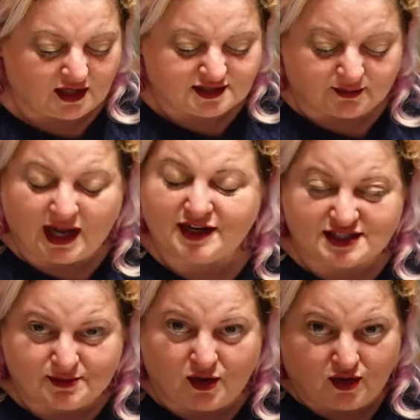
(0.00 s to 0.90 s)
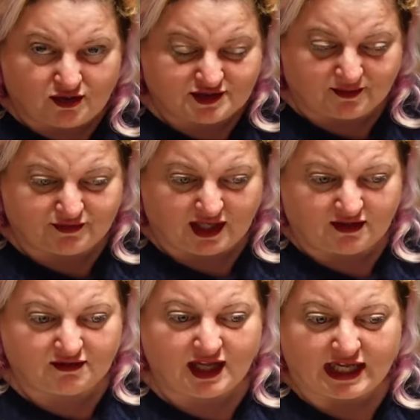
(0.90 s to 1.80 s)
some kind of small
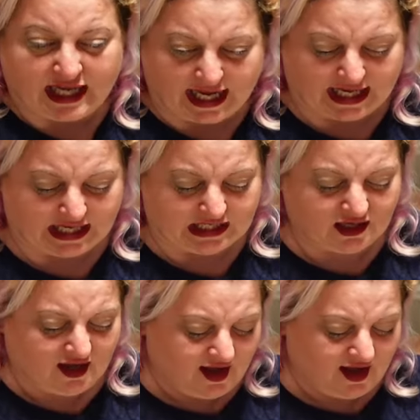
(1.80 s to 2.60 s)
something, he can.